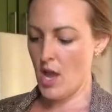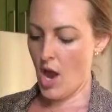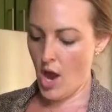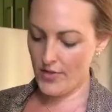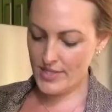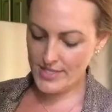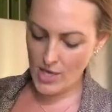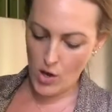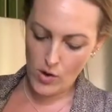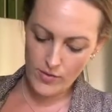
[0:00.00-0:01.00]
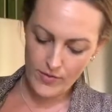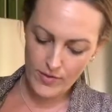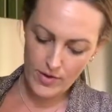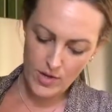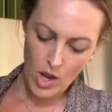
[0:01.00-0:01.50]
on the stove
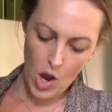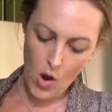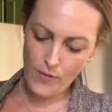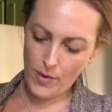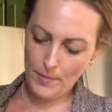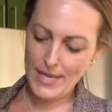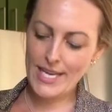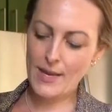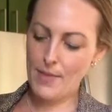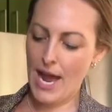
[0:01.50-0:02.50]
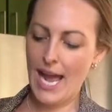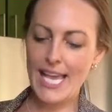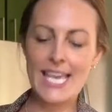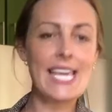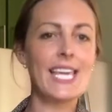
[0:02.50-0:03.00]
over medium-high
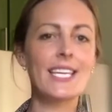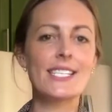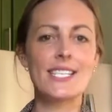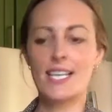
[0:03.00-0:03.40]
heat.